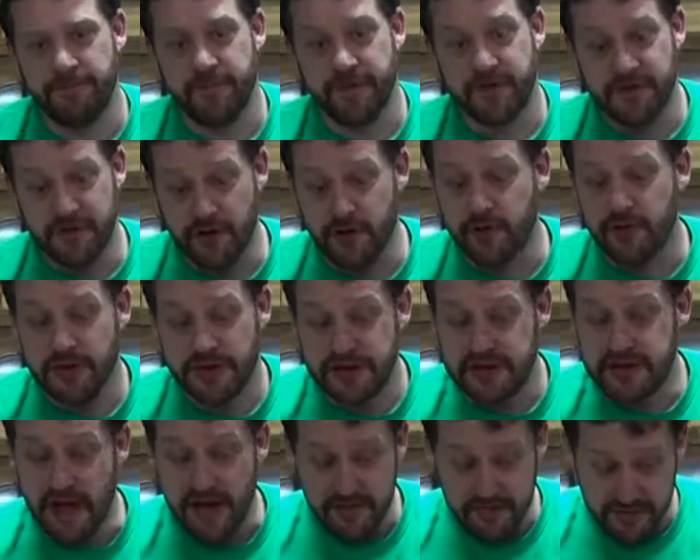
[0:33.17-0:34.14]
So
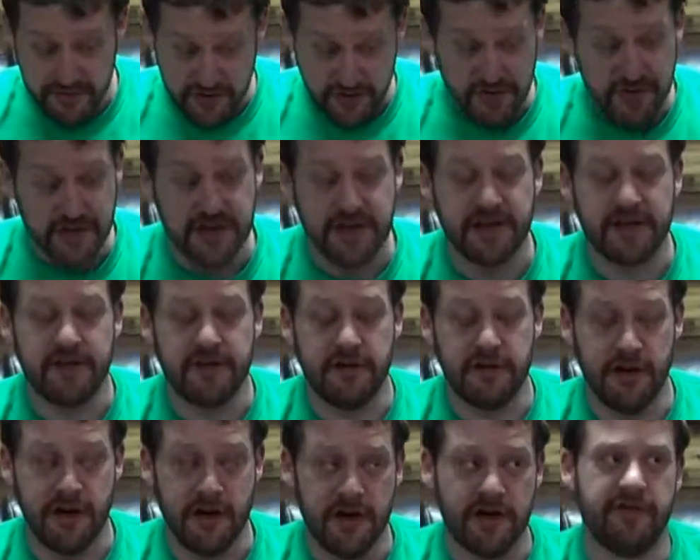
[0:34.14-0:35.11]
definitely
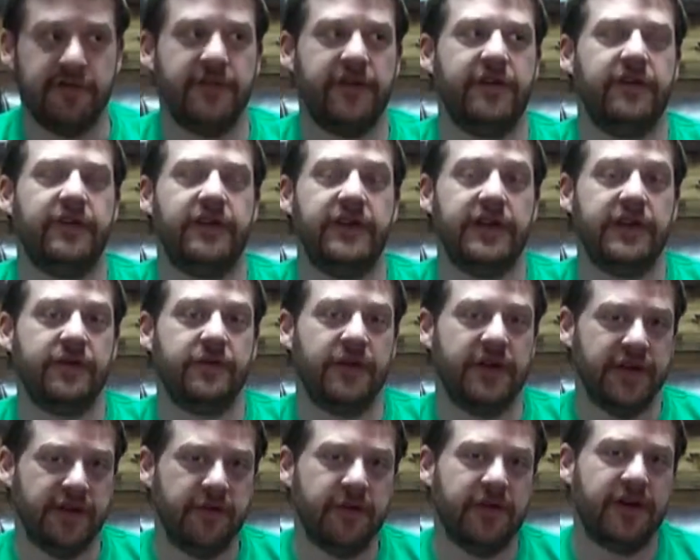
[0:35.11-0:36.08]

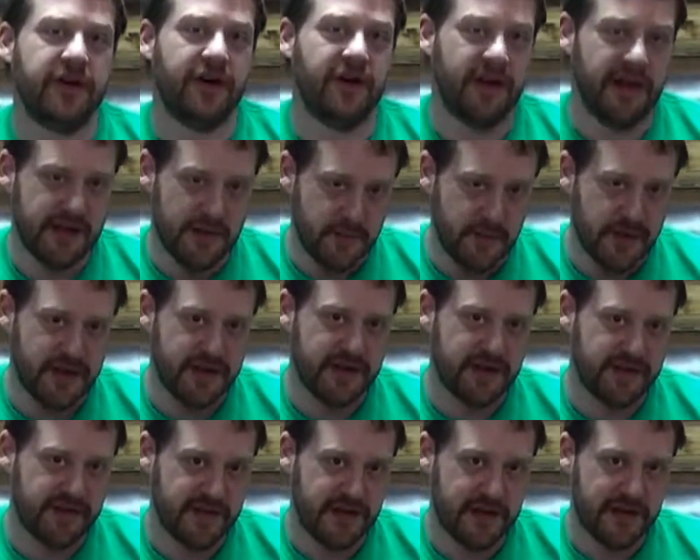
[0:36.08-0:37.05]
what you would call a money
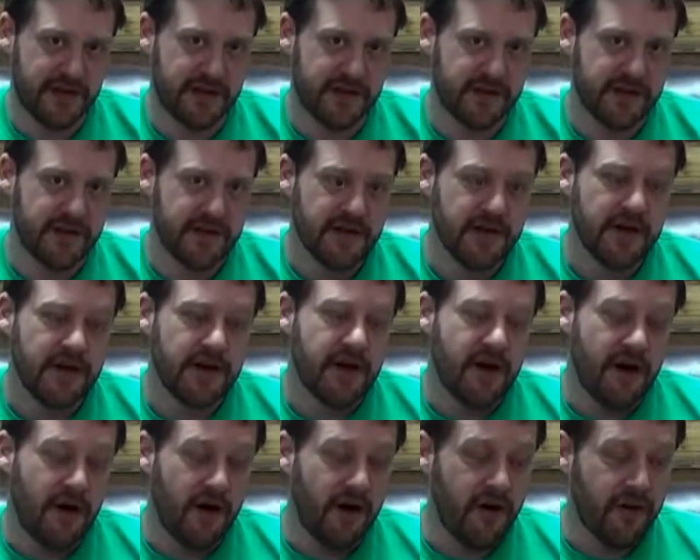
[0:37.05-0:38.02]
sink.
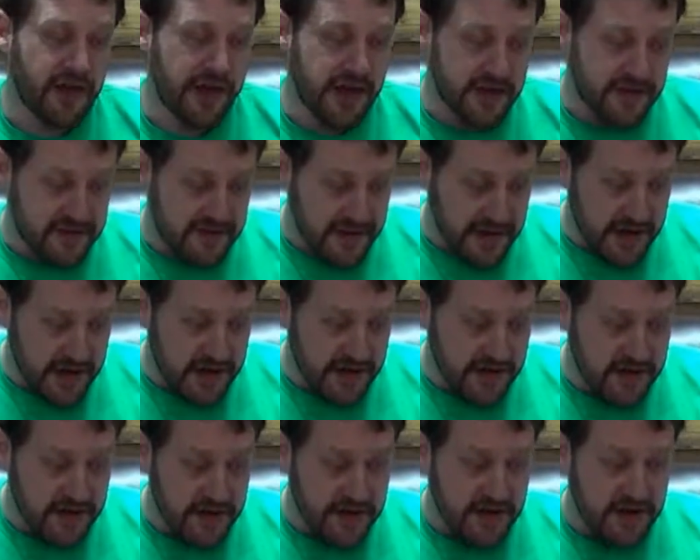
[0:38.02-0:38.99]
All that said,
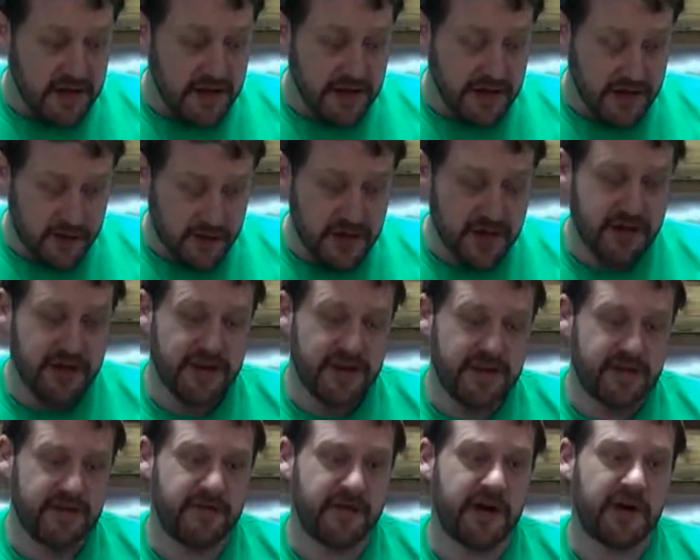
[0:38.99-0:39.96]
it really
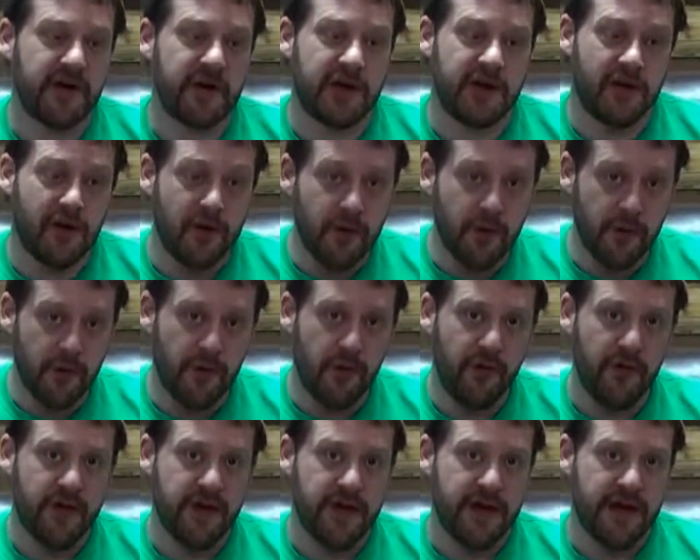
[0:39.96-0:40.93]
is very cool.
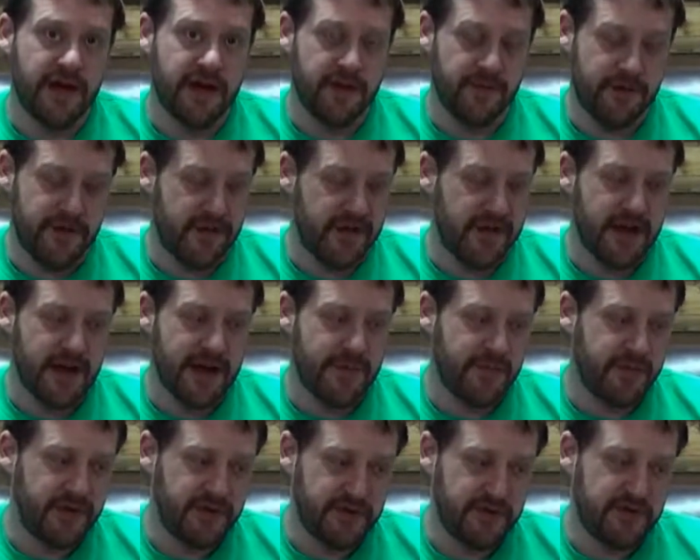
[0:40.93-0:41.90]
I mean, the app
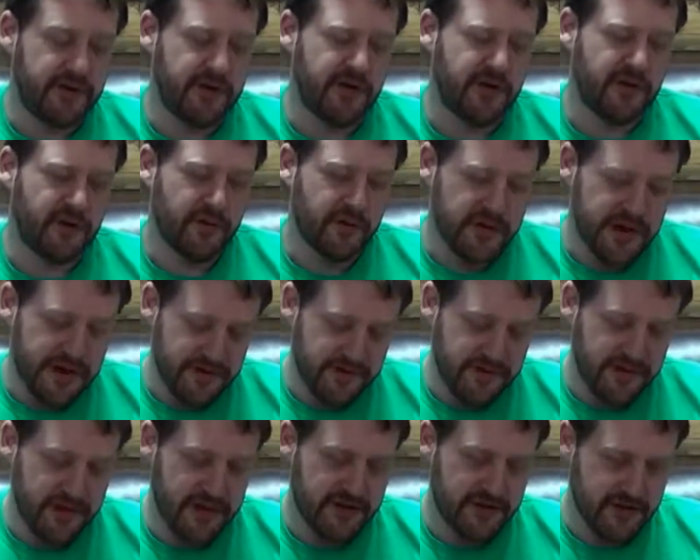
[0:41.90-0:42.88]
does a
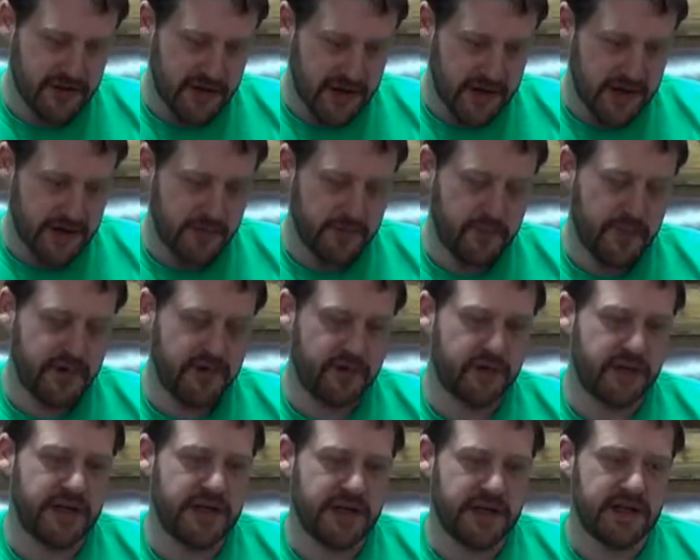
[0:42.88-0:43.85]
terrific job
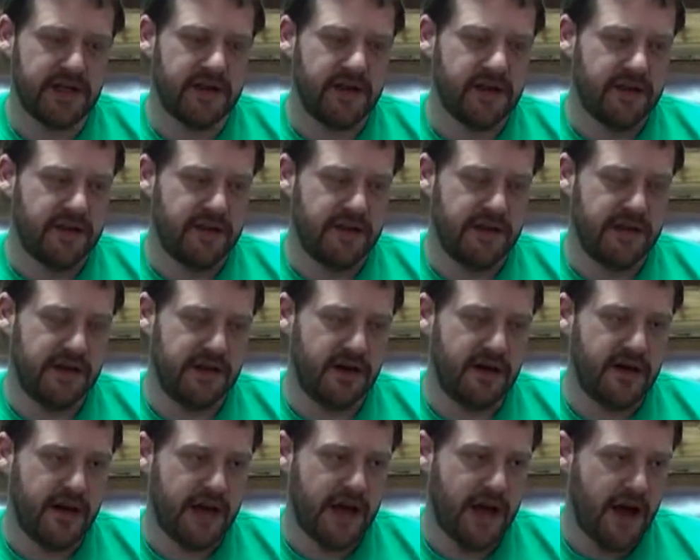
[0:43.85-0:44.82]
between the
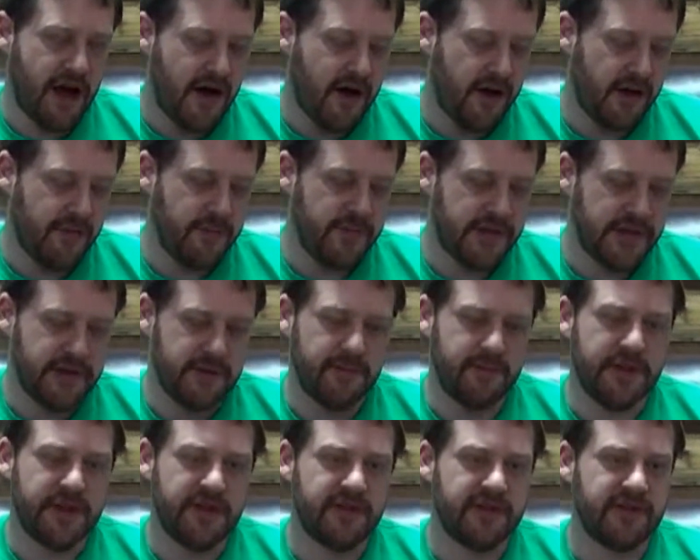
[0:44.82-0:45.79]
ambient
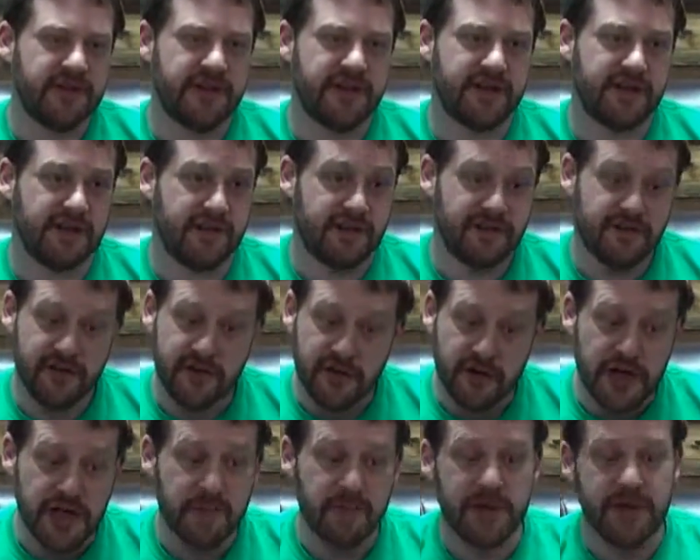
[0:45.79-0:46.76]
music that's
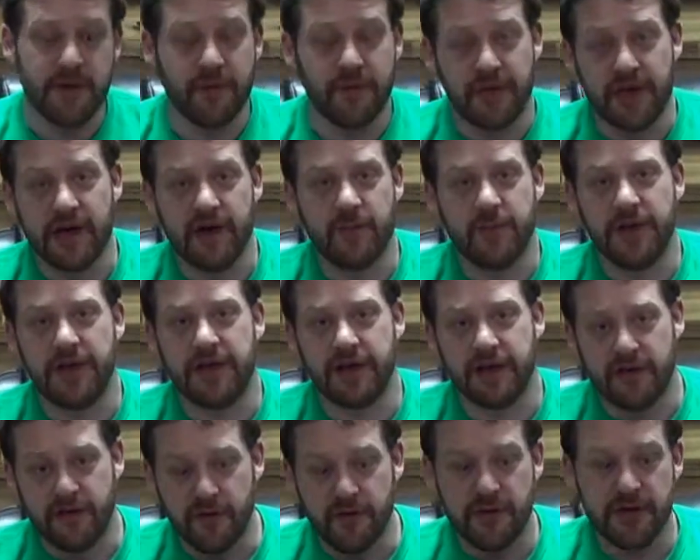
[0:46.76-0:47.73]
creepy without being
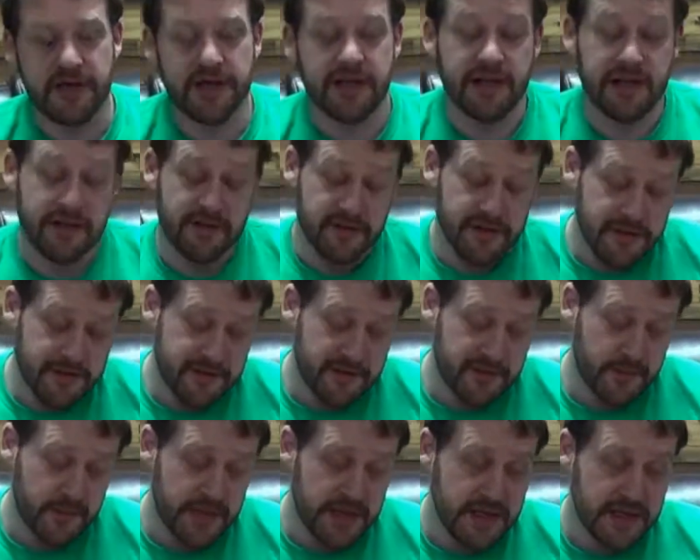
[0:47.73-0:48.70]
annoying, at least to
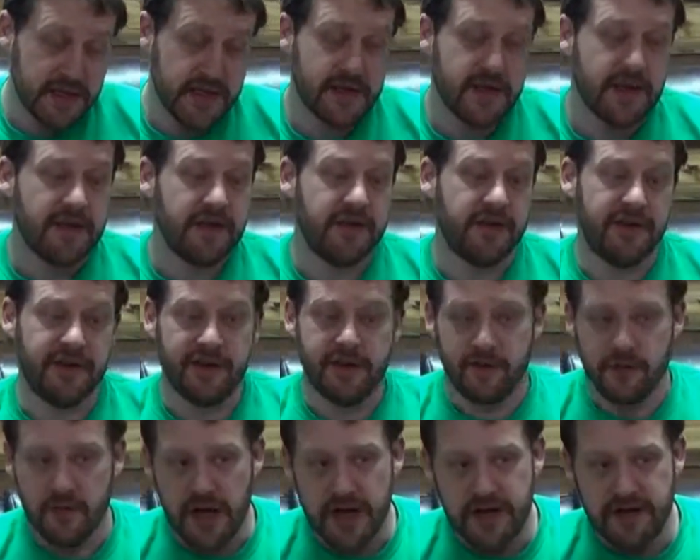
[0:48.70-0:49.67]
me, the
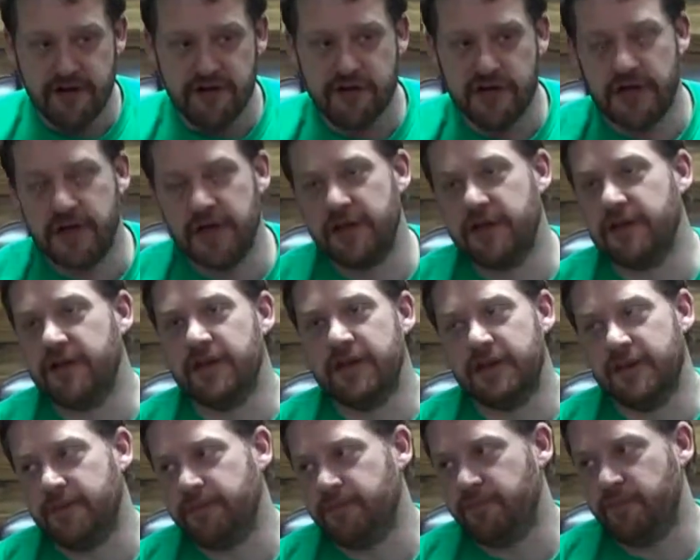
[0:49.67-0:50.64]
narration,
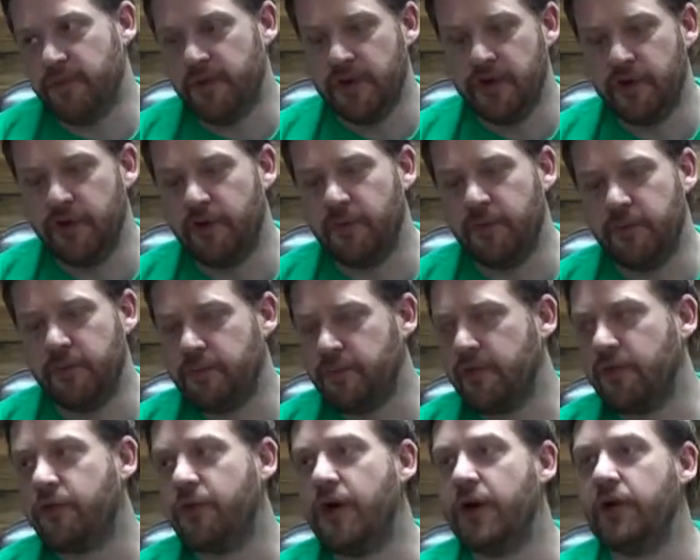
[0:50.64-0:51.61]
the little
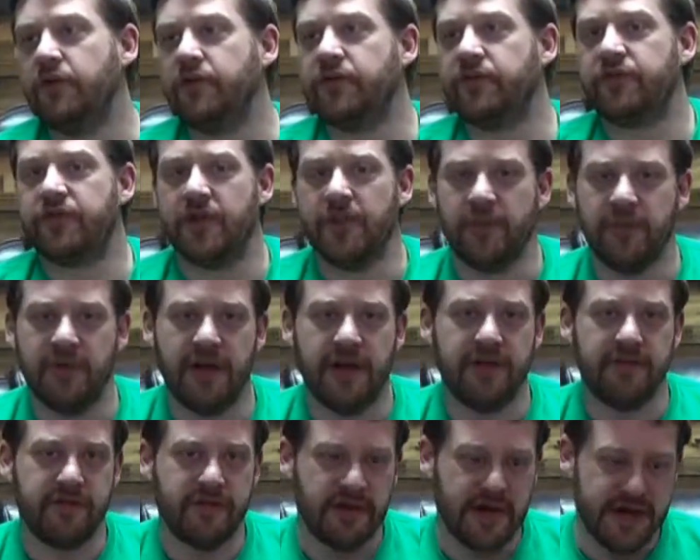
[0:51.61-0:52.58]
quotes from
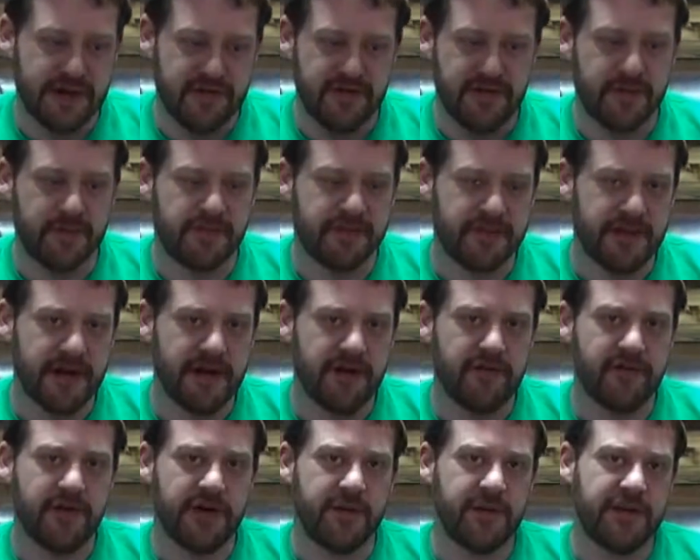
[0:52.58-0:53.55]
Lovecraft
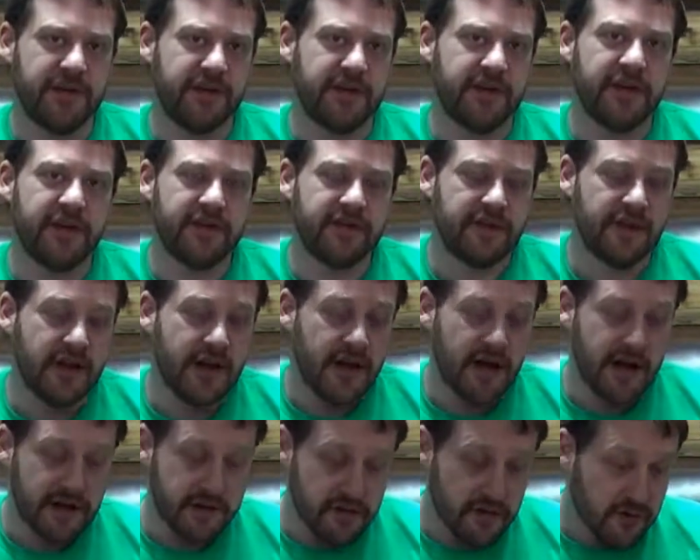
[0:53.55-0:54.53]
himself. I mean, it does
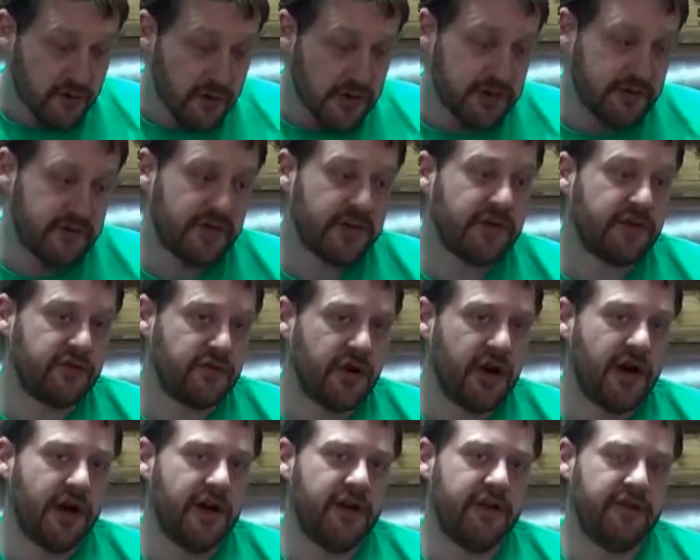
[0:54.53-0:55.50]
a terrific
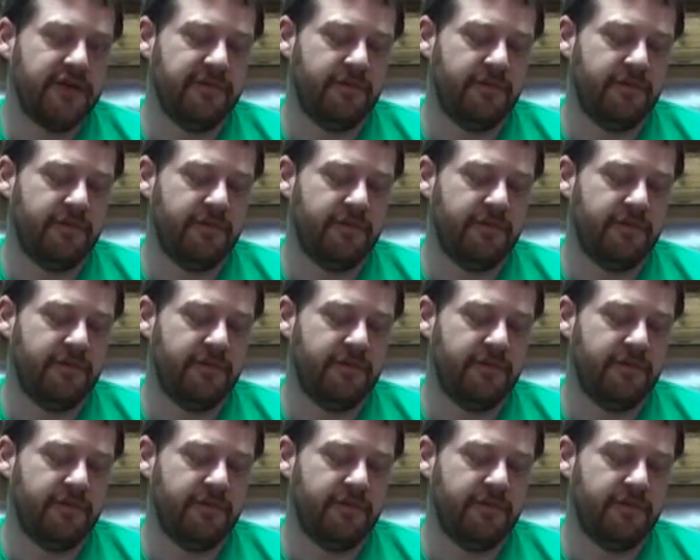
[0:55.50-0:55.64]
job